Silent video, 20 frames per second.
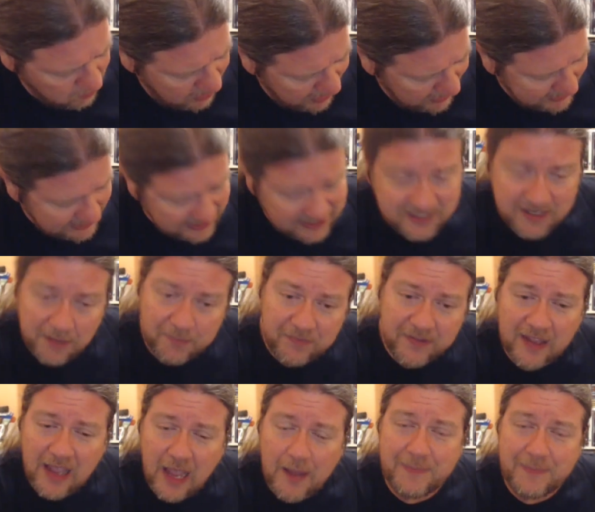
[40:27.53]
and it's
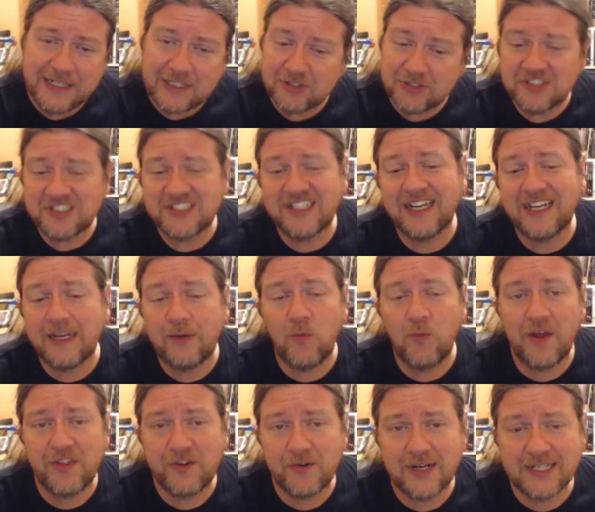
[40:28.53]
something I'm interested in,
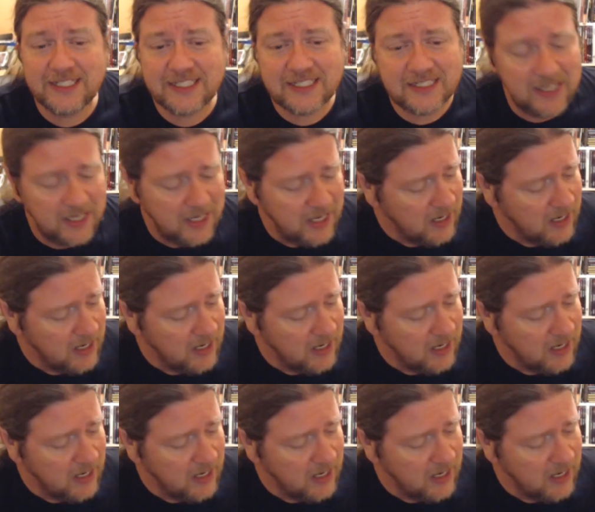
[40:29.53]
whether it's